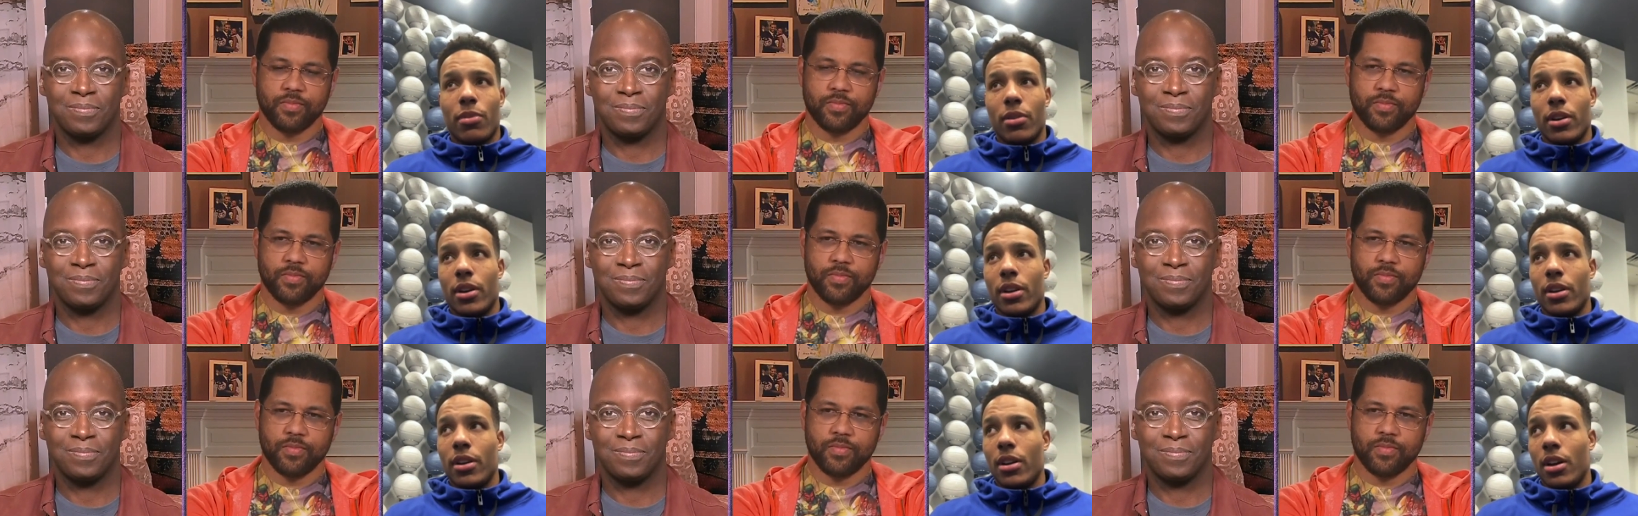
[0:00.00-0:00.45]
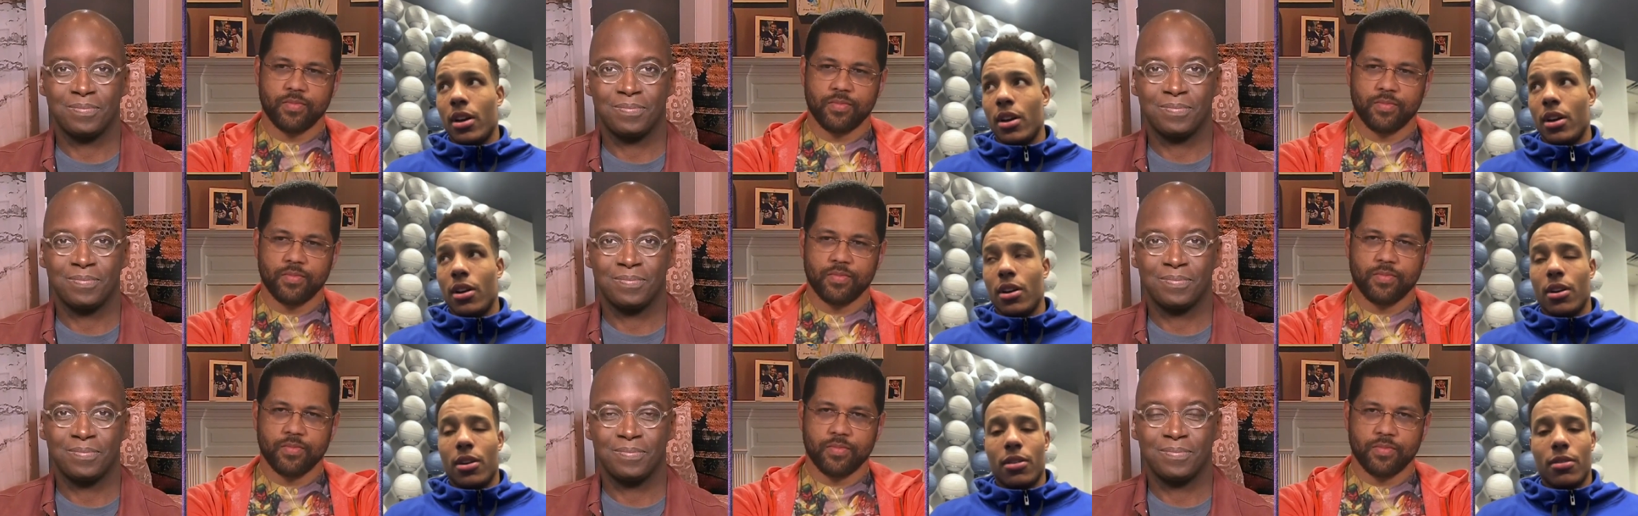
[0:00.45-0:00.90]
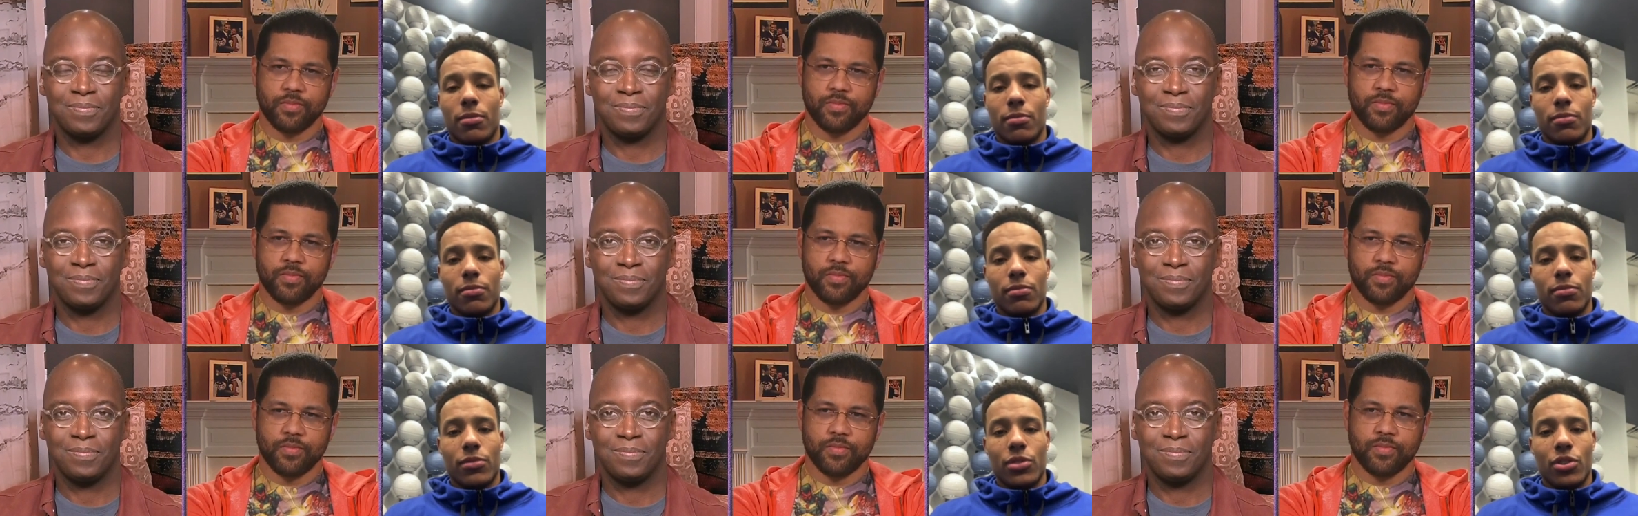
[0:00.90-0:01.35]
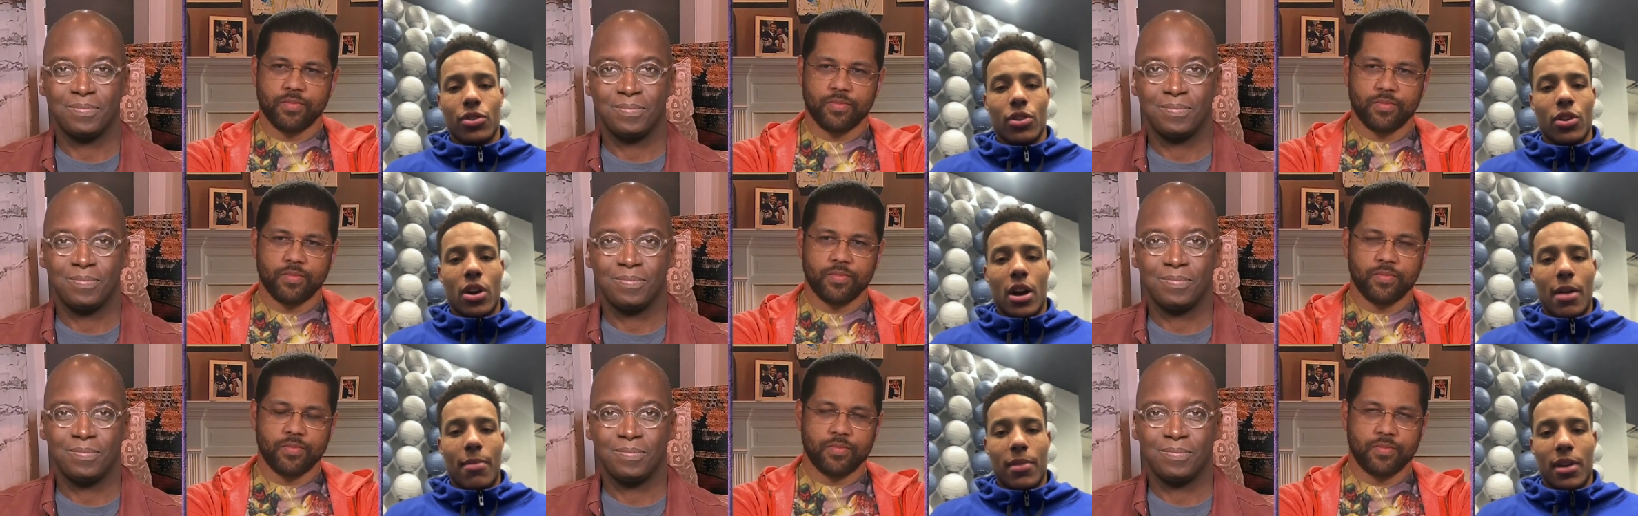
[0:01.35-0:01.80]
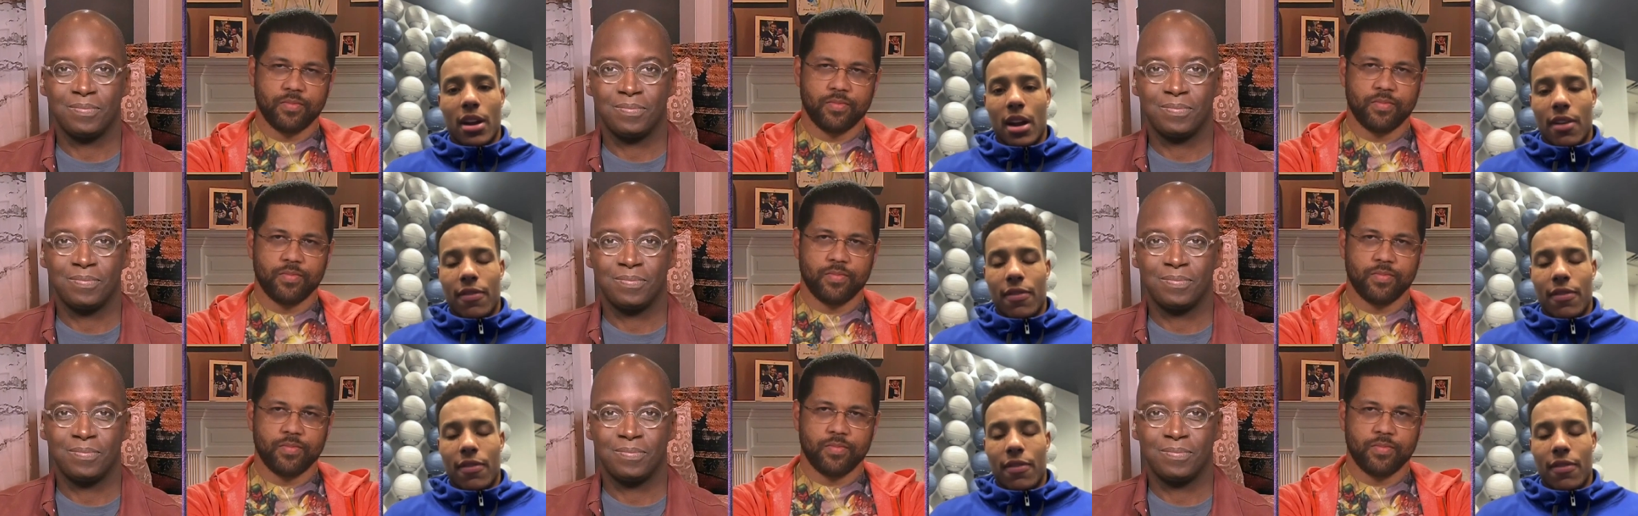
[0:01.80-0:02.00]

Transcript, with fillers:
Speaker 1: But um, you know, I mean,